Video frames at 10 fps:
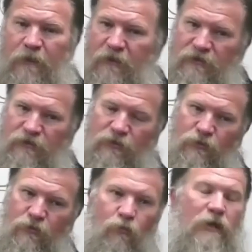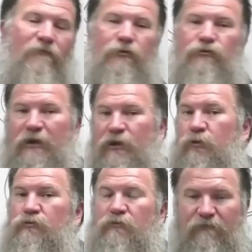into whatever you're trying to do,
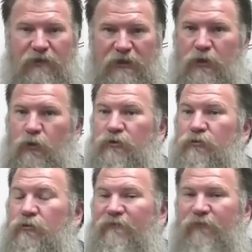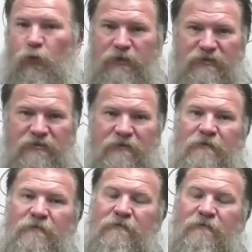into a video, into a voice,